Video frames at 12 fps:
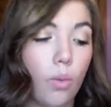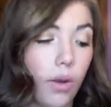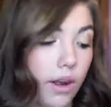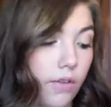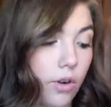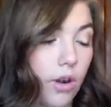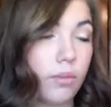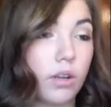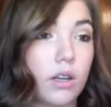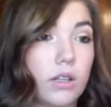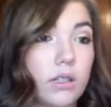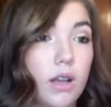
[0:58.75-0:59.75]
Whatever. I'm
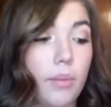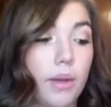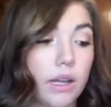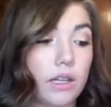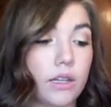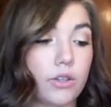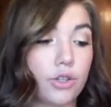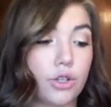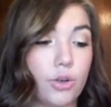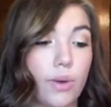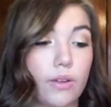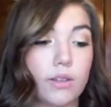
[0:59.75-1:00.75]
gonna stop paying attention
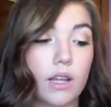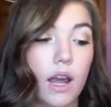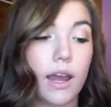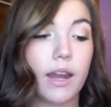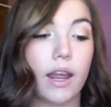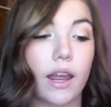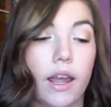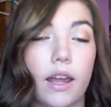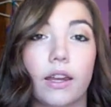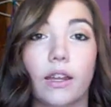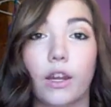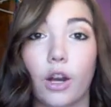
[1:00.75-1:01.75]
to outside
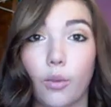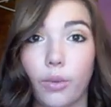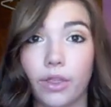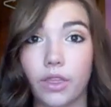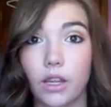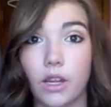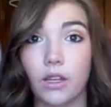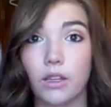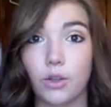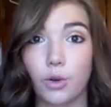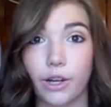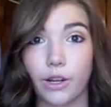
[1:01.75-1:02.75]
and get on with the
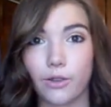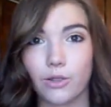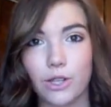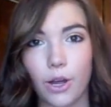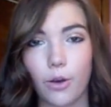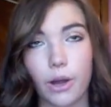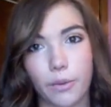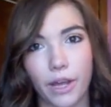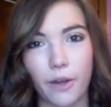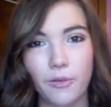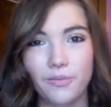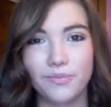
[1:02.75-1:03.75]
tutorial, so here we go.